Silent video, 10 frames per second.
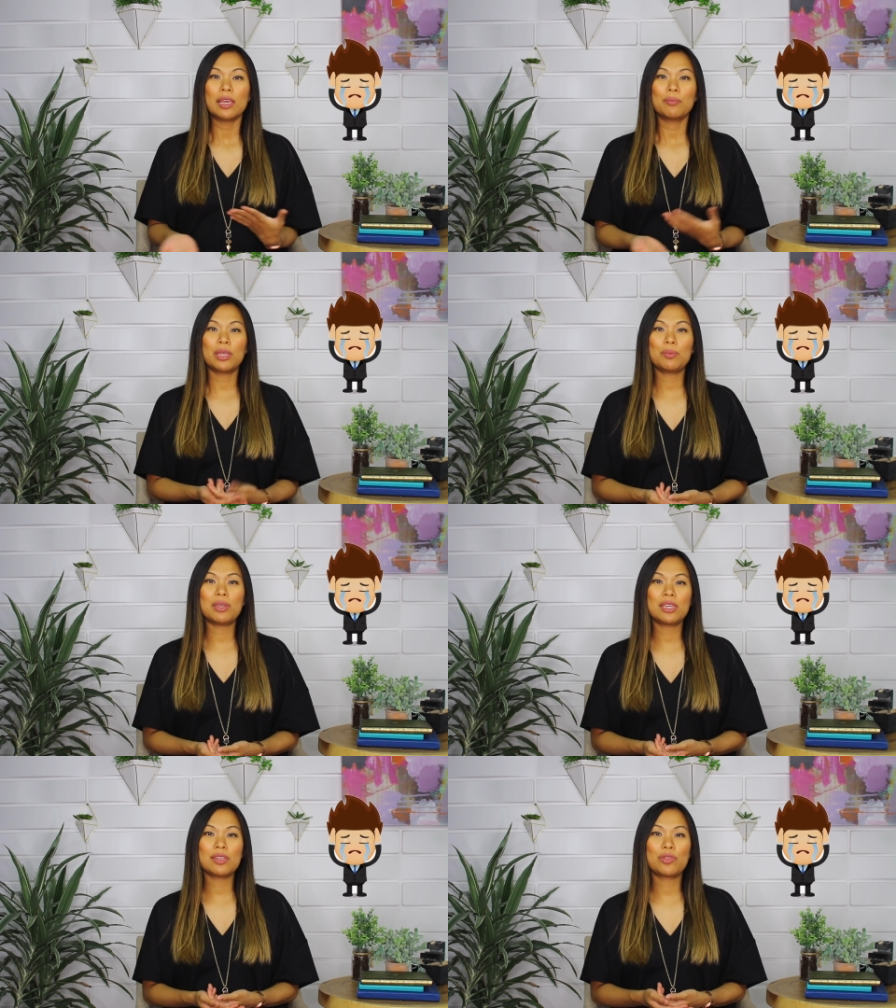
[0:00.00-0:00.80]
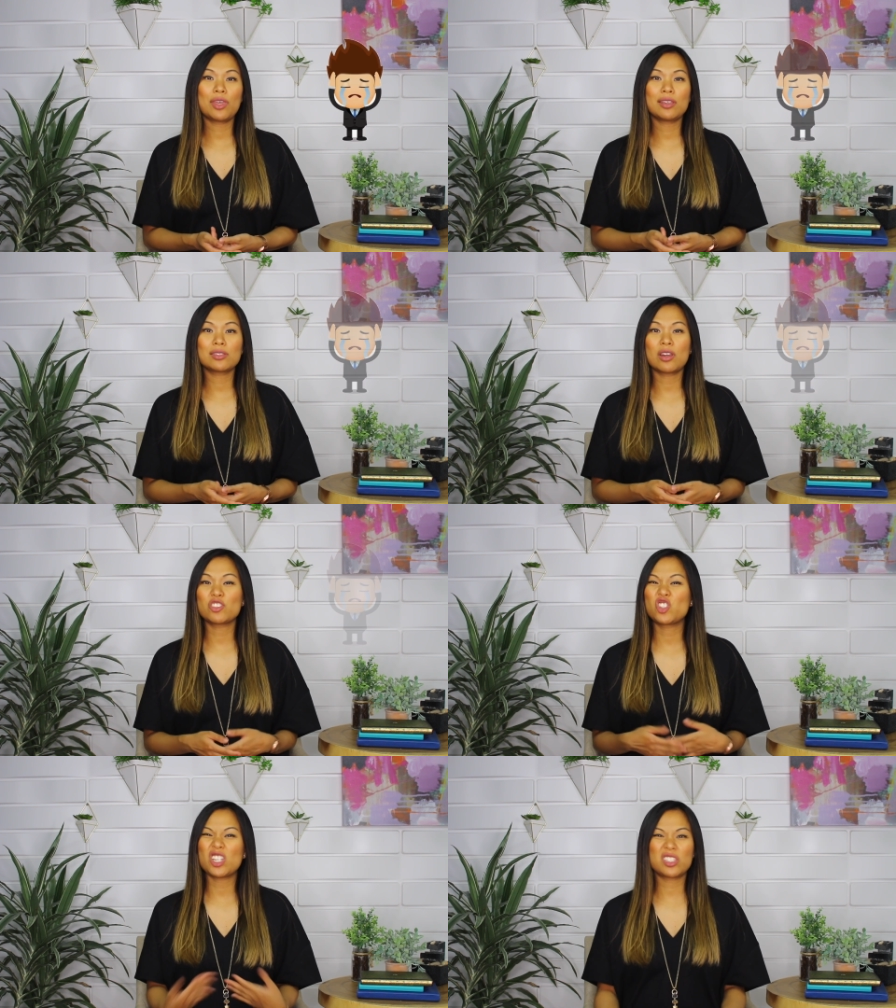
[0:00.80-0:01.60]
maybe things
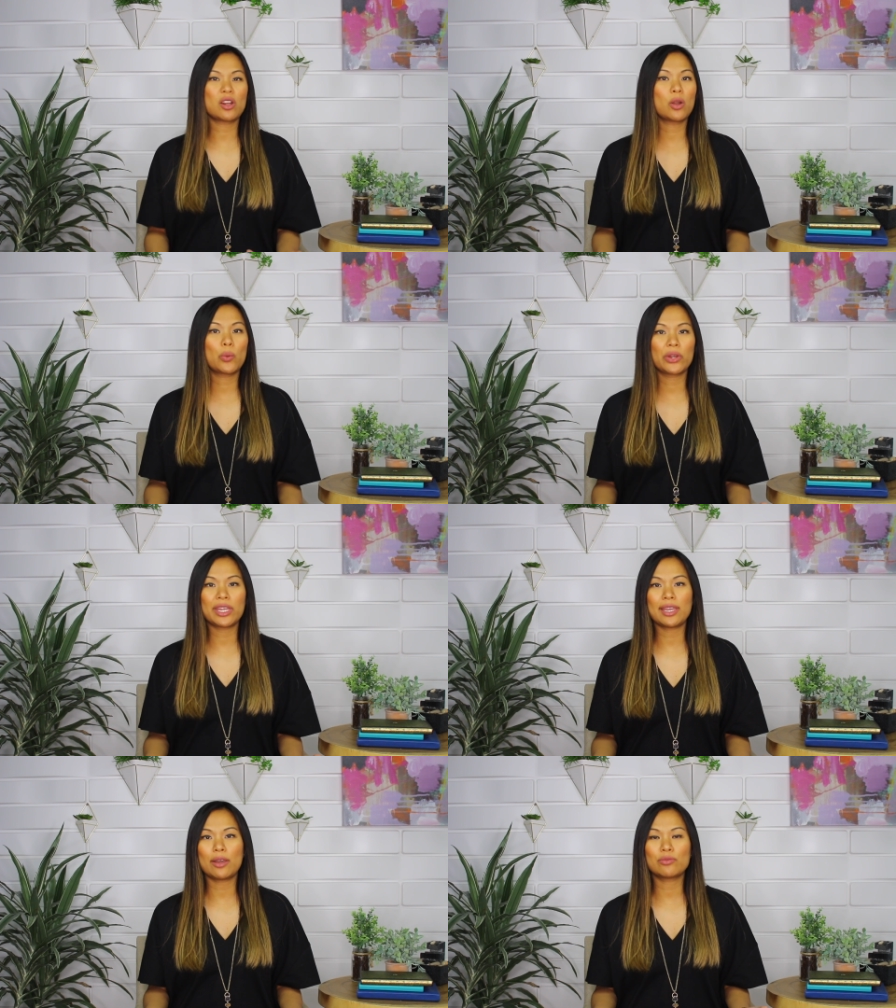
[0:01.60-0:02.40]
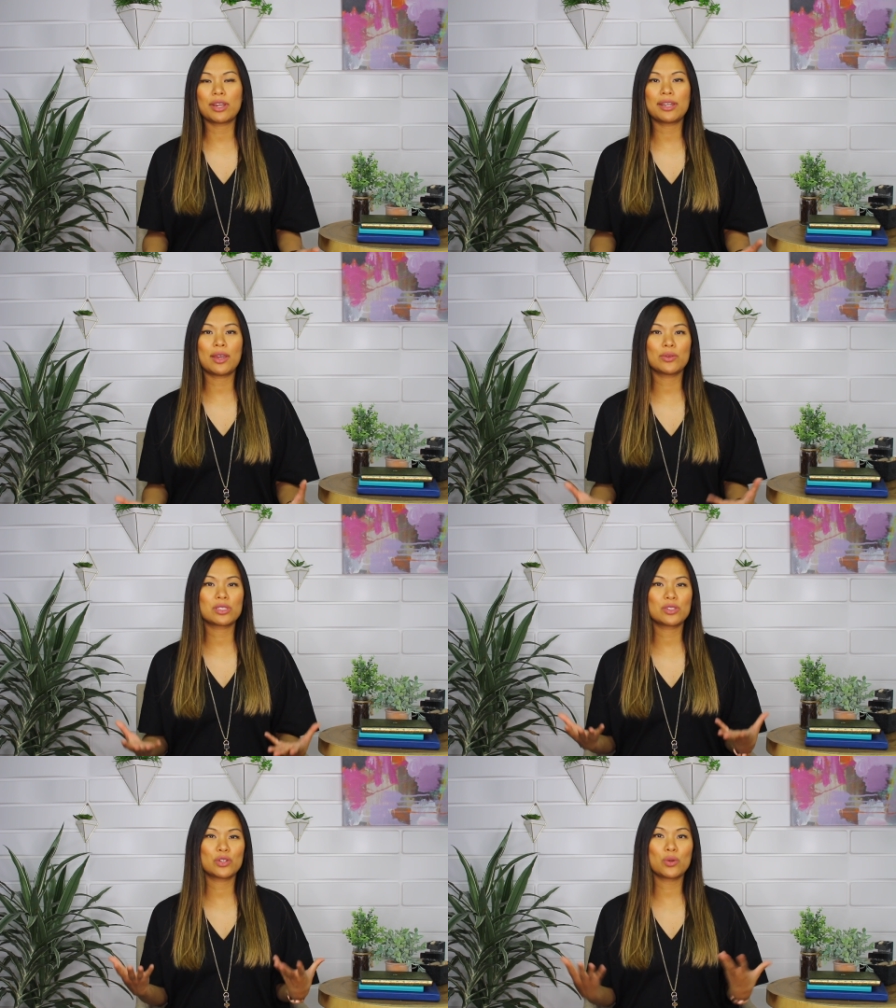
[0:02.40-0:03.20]
just aren't working out right now,
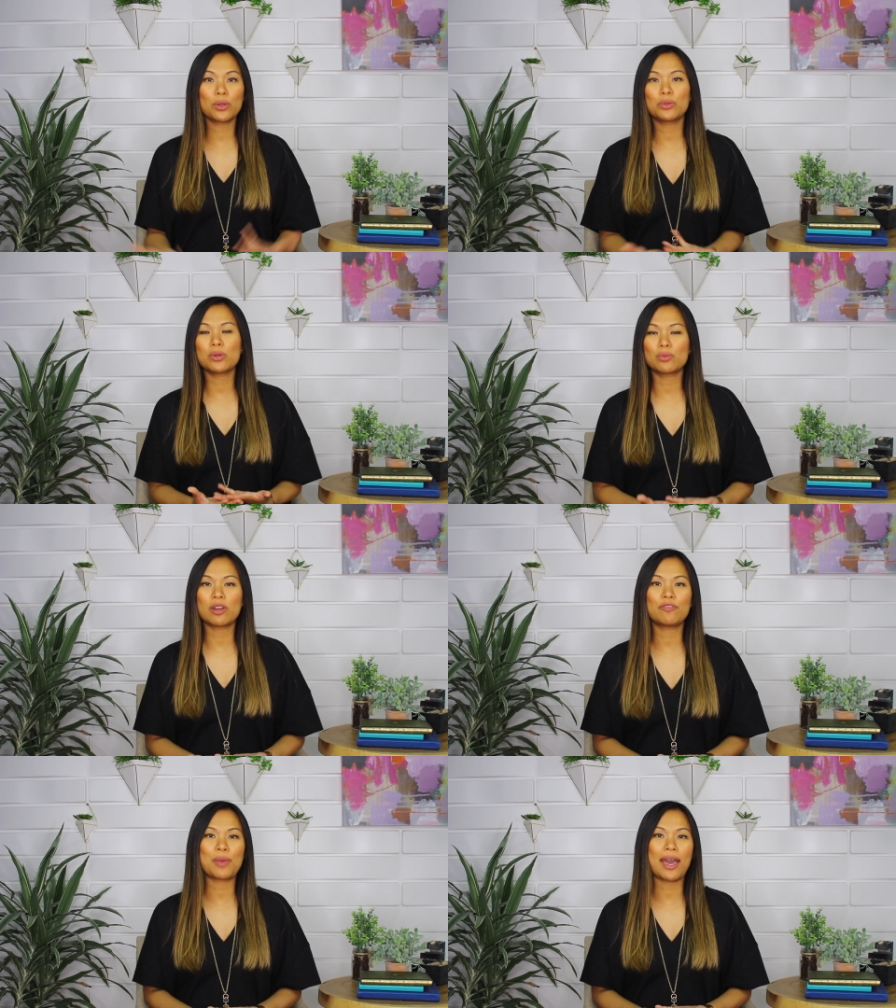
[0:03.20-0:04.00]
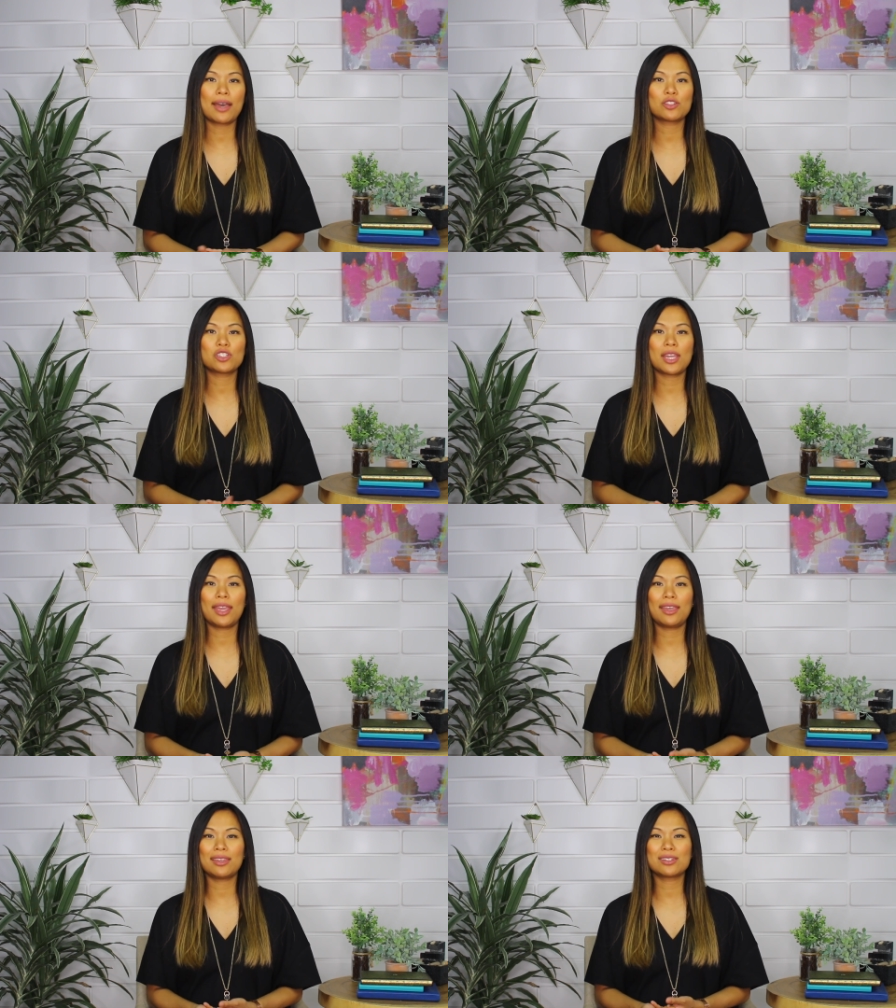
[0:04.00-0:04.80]
it's you're going through a rough patch
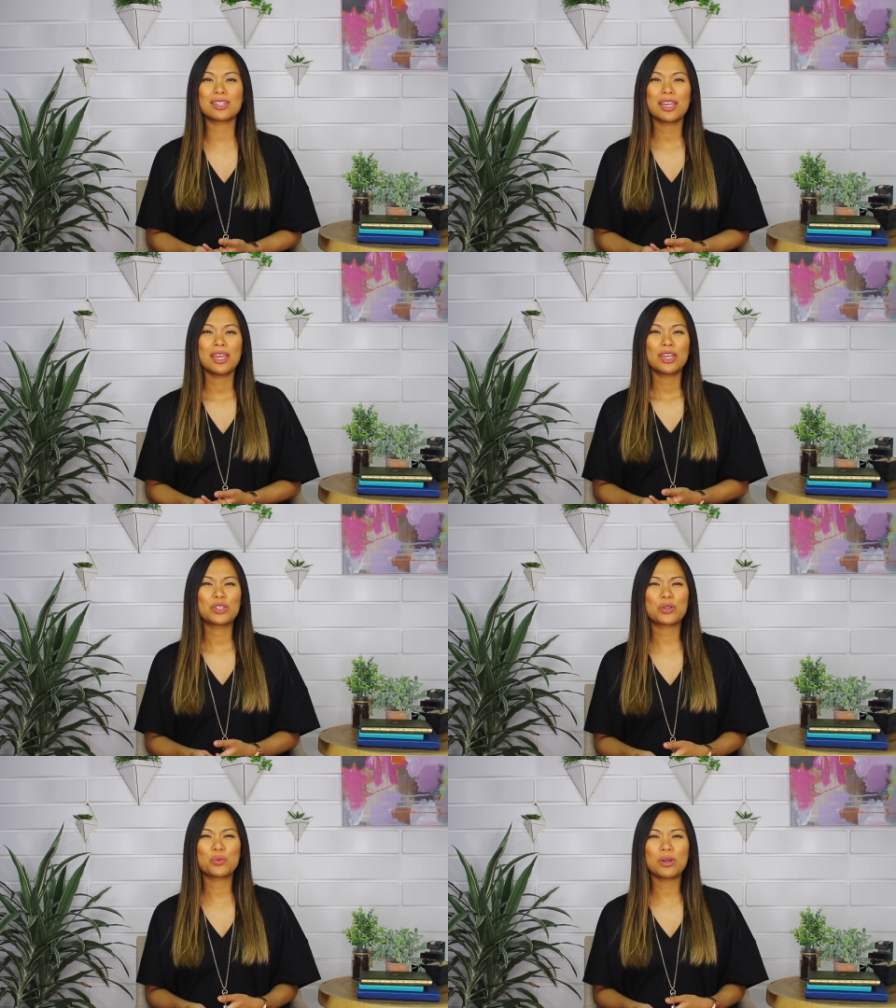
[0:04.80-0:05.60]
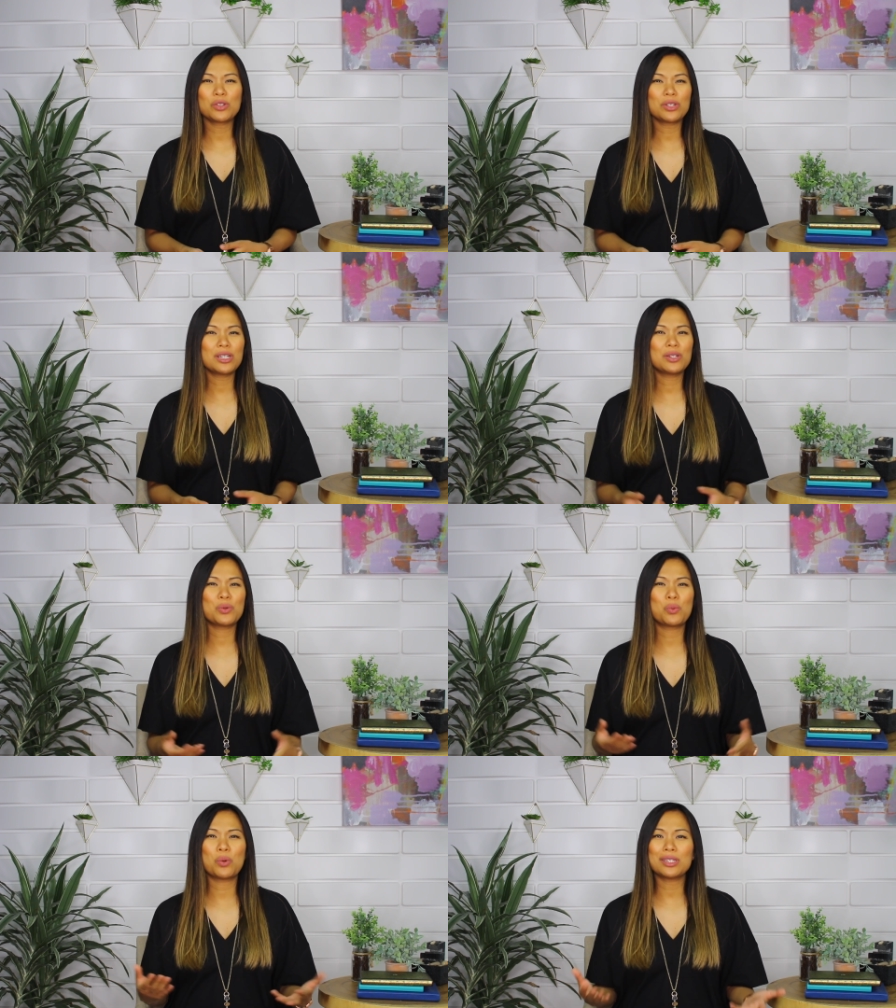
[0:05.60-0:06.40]
and you're
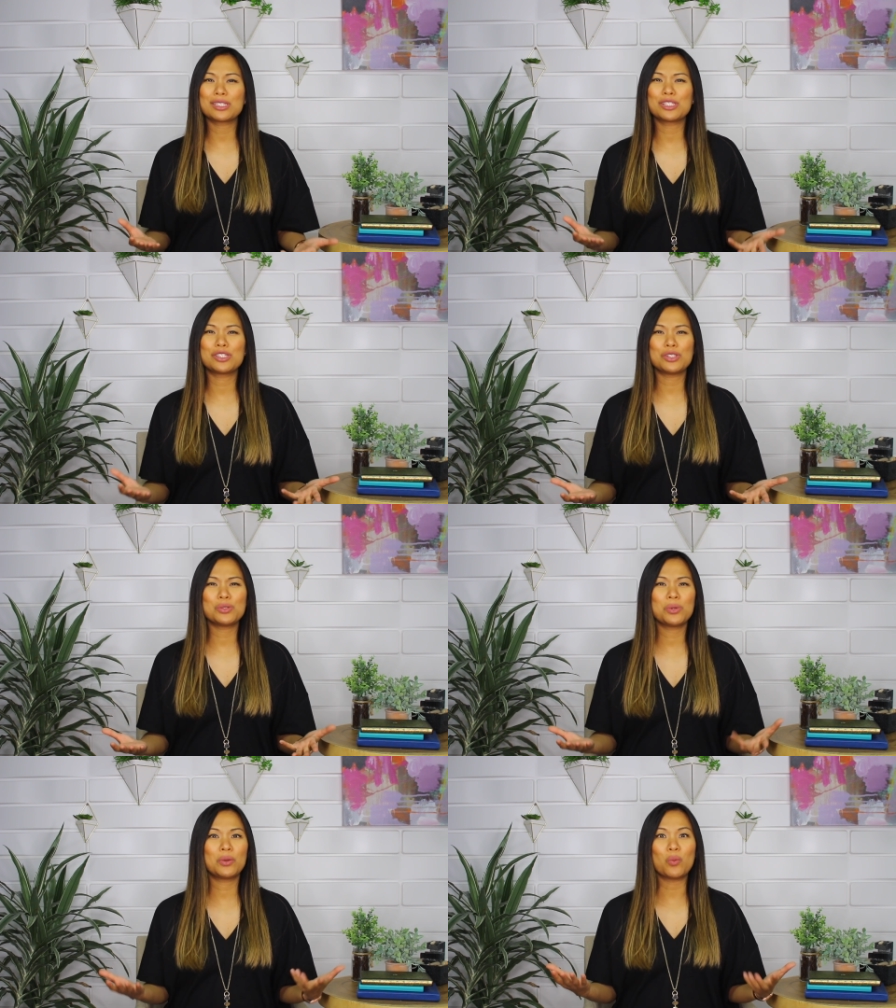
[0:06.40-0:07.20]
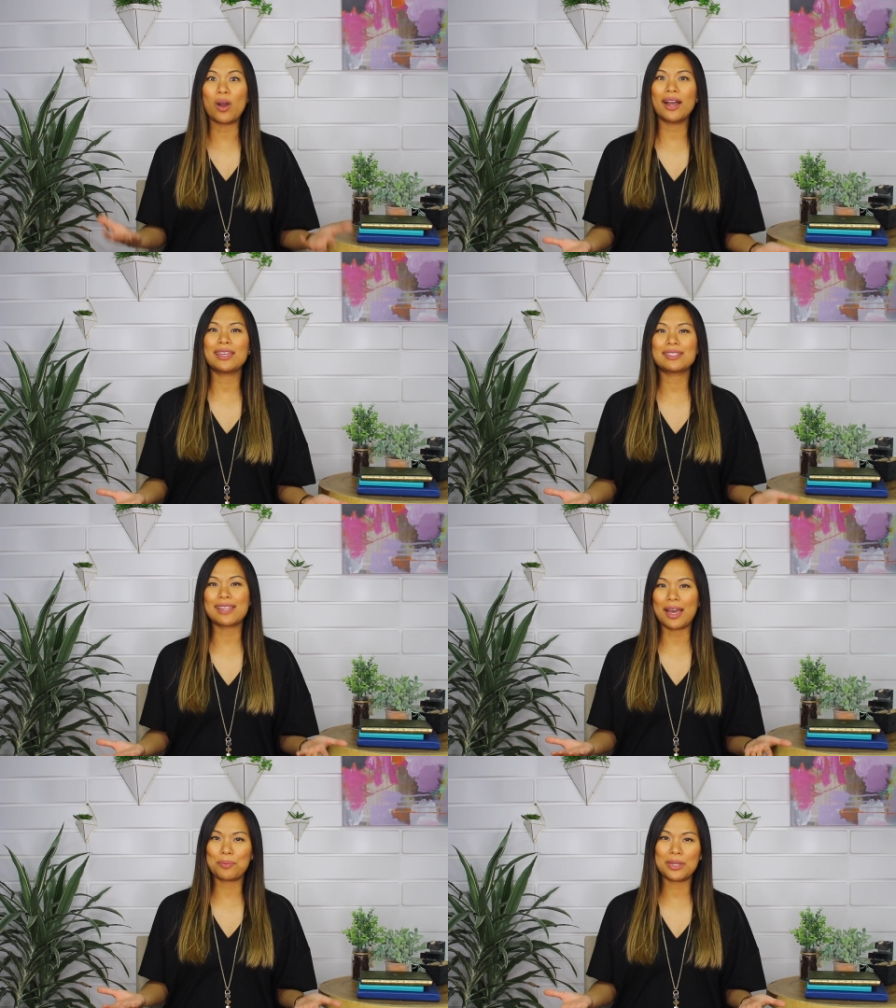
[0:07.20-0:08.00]
wondering what to do and why it's
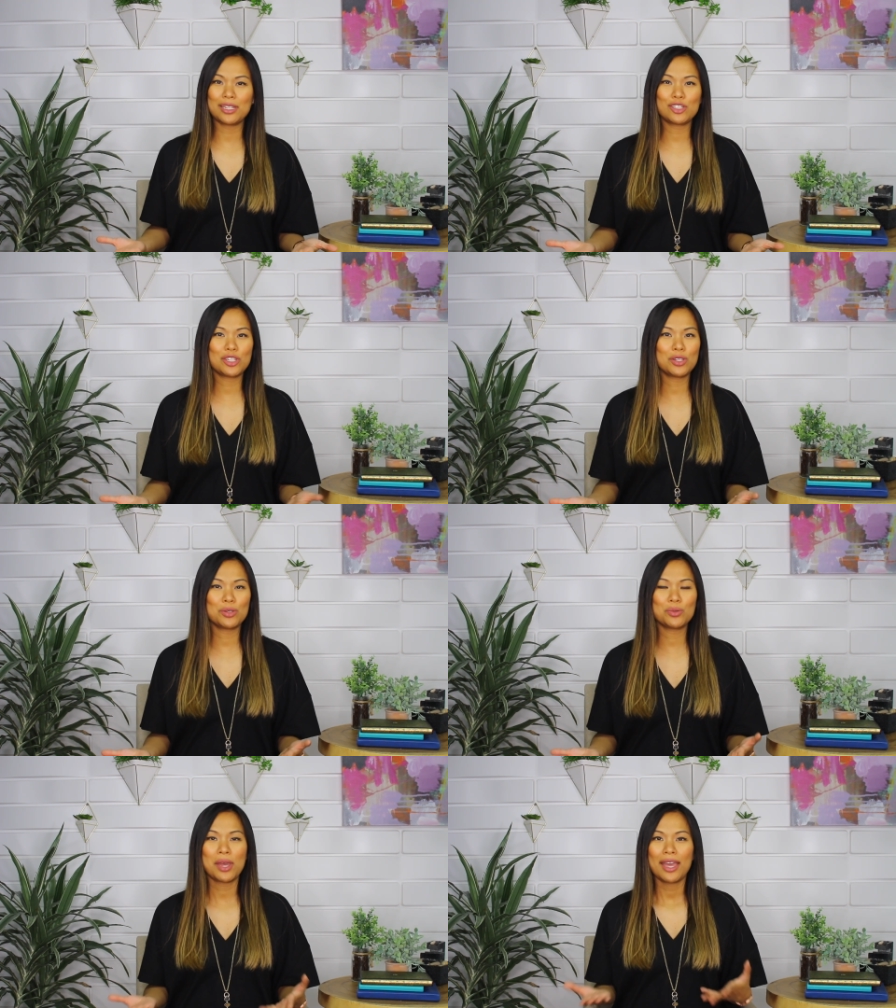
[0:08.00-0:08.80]
happening to you,